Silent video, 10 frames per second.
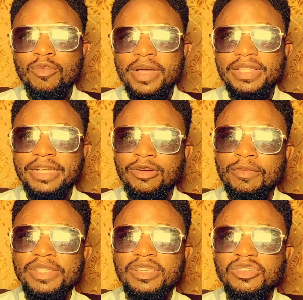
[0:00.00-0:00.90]
comment at the
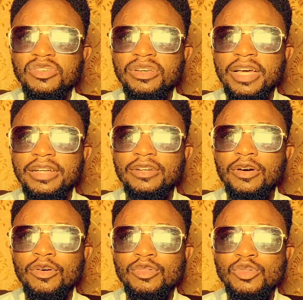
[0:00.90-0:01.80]
comment section and
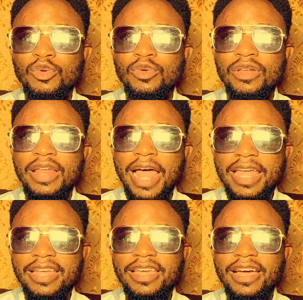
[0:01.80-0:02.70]
also
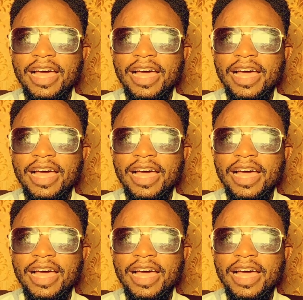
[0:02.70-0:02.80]
like